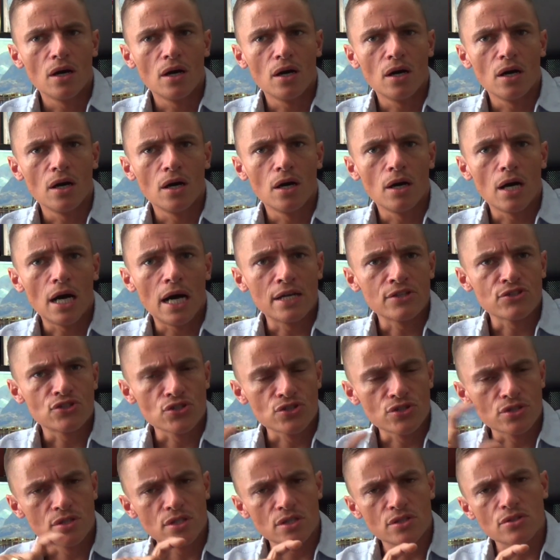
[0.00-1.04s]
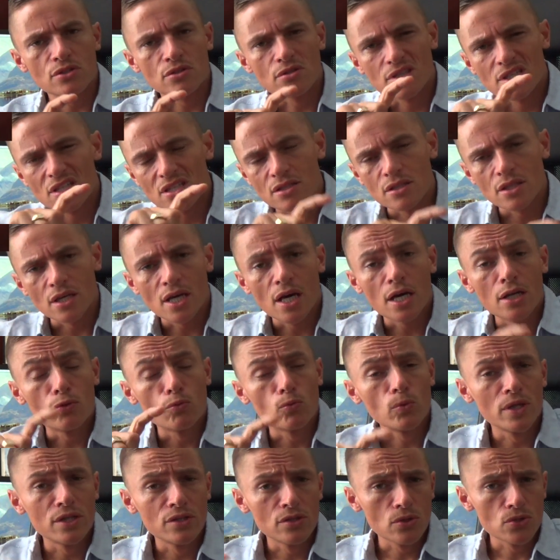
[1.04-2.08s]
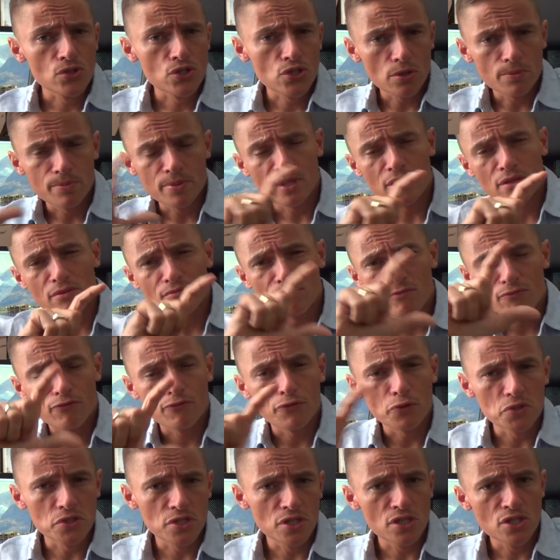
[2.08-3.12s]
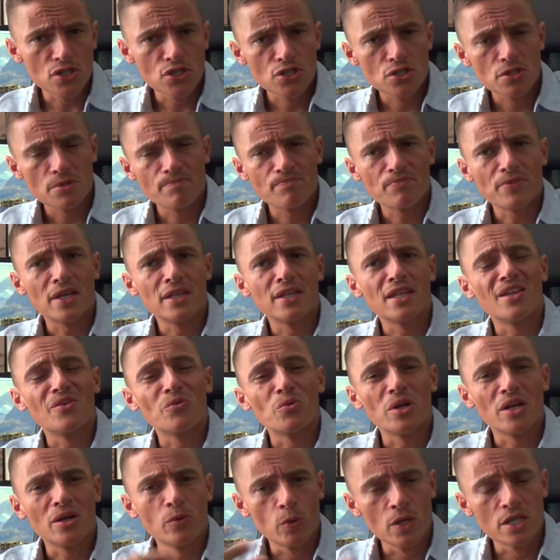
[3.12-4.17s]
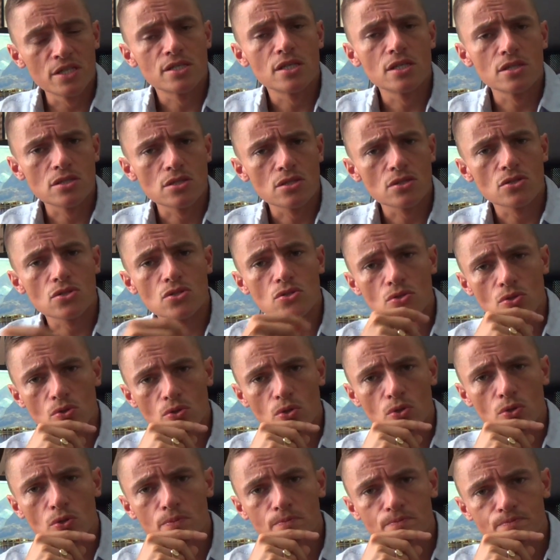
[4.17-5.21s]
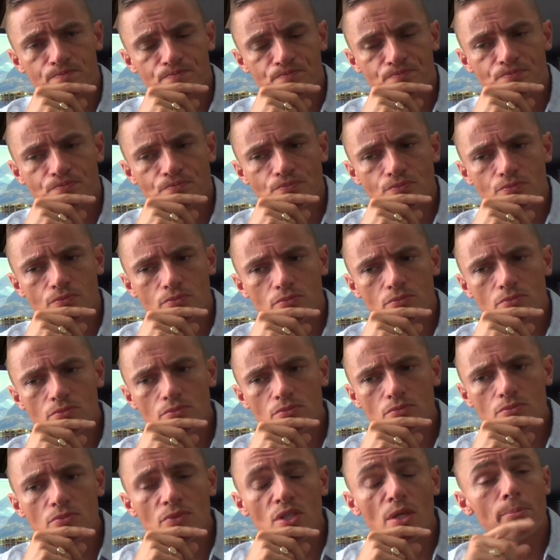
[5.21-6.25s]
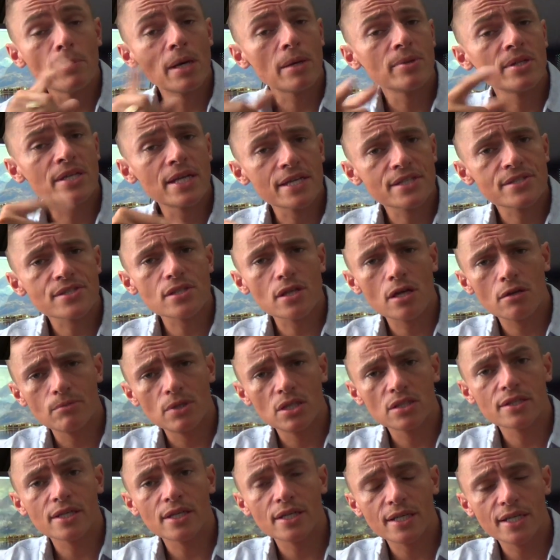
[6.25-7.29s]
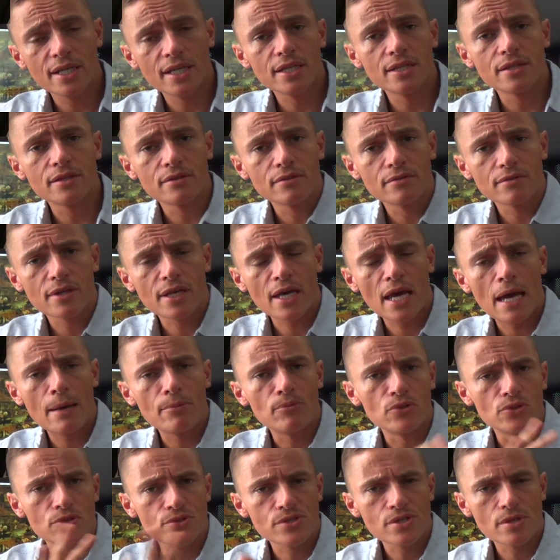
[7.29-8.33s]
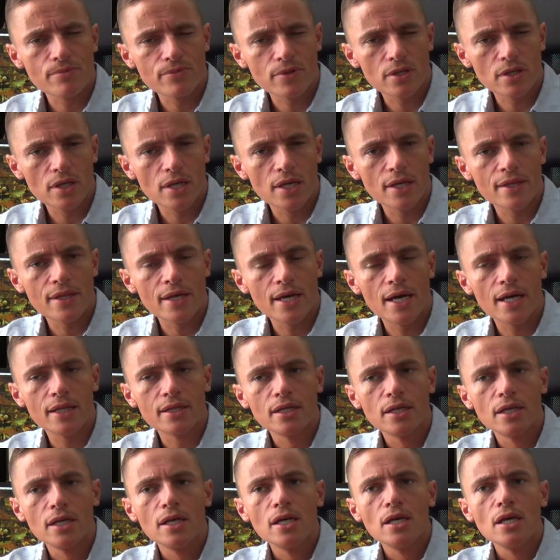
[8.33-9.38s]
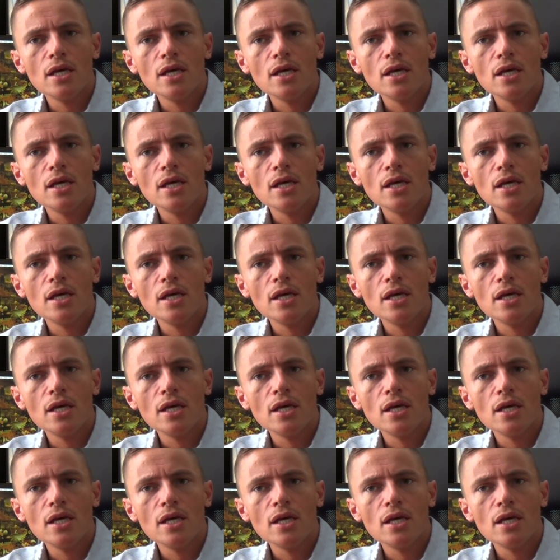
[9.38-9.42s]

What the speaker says: I just did the kind of window shopping footage. And then when I went into the store, maybe next time I'll get a hidden camera or something like that.